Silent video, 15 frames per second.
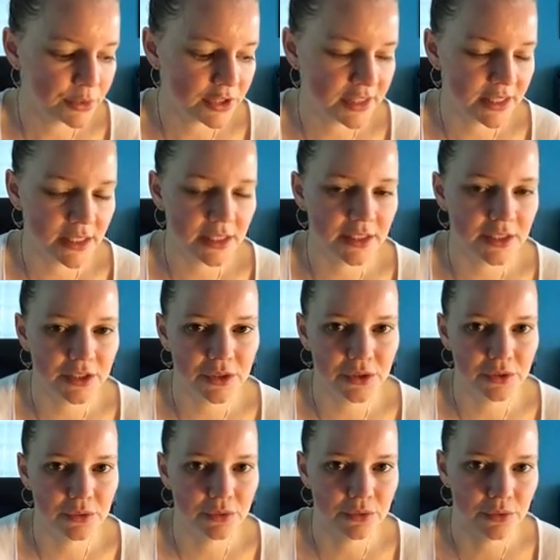proceeded
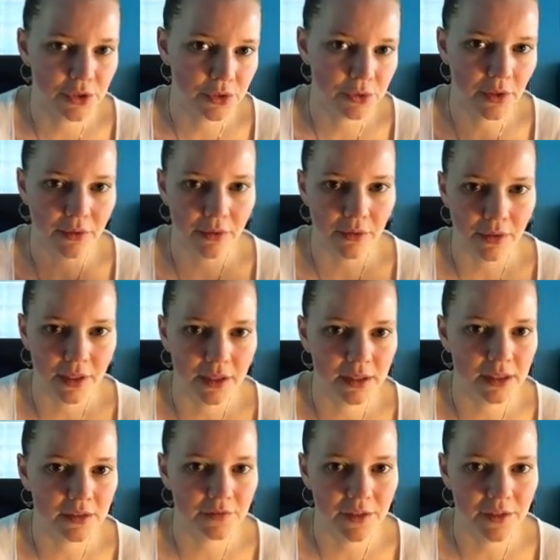to do other things,